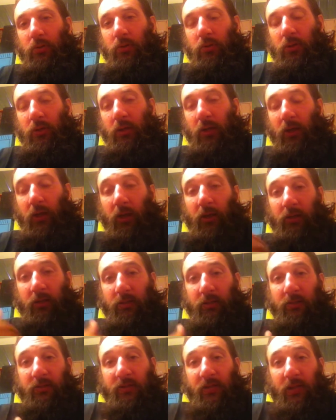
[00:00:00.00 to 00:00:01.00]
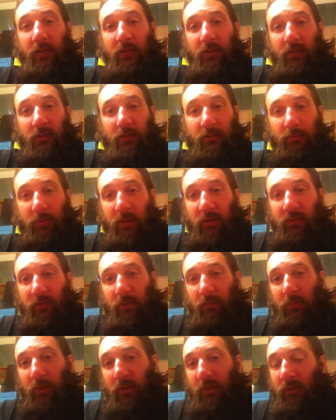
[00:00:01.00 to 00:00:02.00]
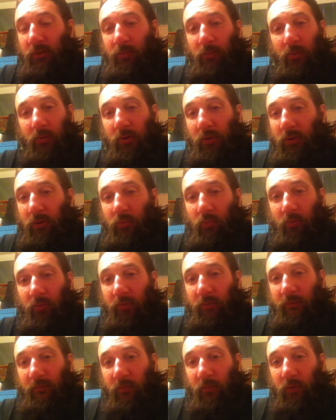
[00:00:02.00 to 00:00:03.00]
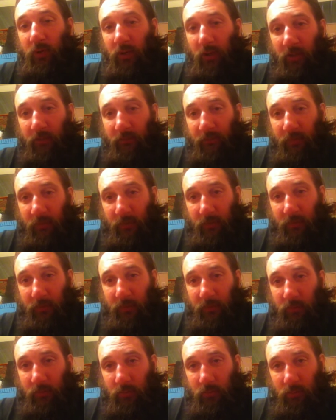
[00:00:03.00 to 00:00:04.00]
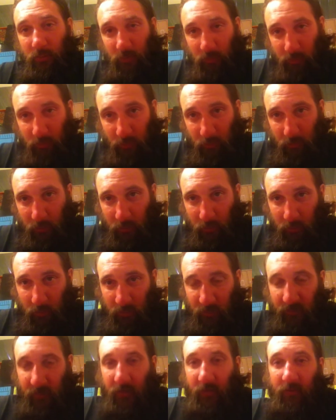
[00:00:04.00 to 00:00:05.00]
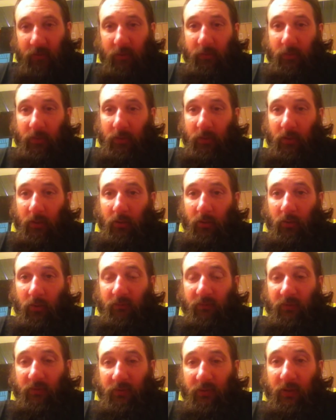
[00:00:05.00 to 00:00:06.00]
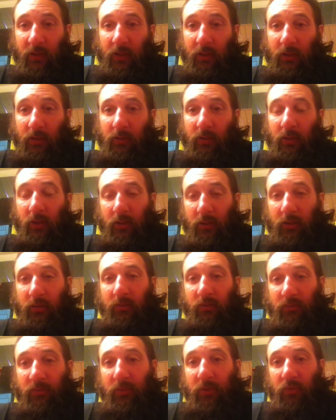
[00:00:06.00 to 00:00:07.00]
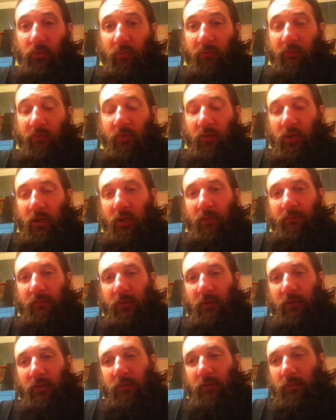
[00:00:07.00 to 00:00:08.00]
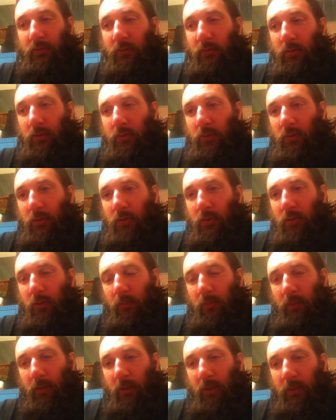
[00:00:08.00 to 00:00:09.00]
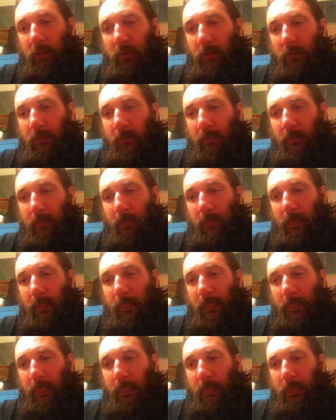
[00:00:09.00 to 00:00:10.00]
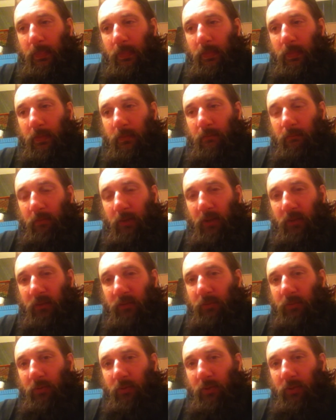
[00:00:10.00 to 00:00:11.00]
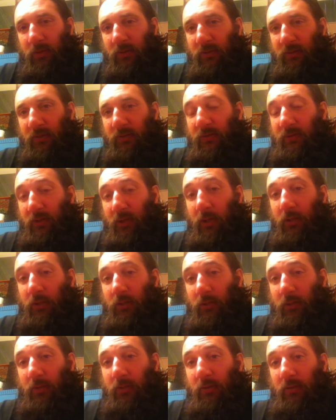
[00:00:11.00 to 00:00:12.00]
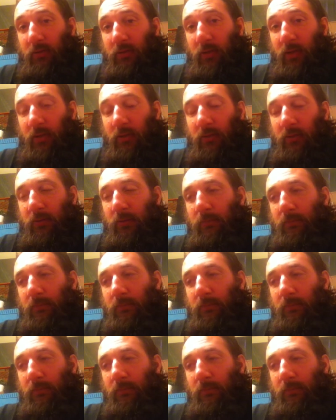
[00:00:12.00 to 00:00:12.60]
and I could say this based on my experience with full confidence. It's not something that I often say, that I can speak with full confidence, but my experience is solid in this case.